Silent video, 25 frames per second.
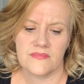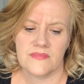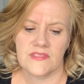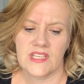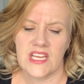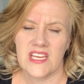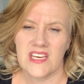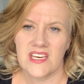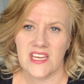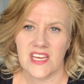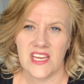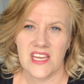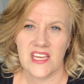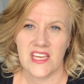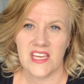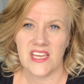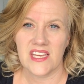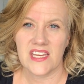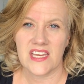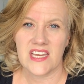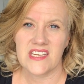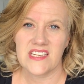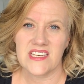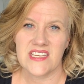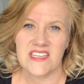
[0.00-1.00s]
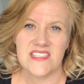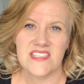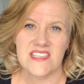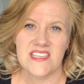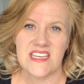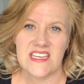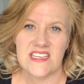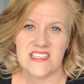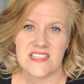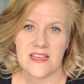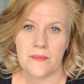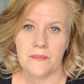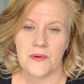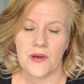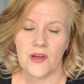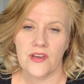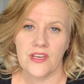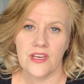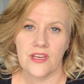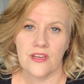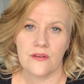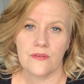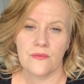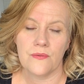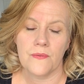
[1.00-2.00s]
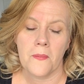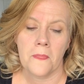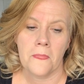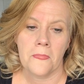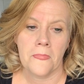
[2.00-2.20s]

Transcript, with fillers: it, it, it kind of sneaks up on you.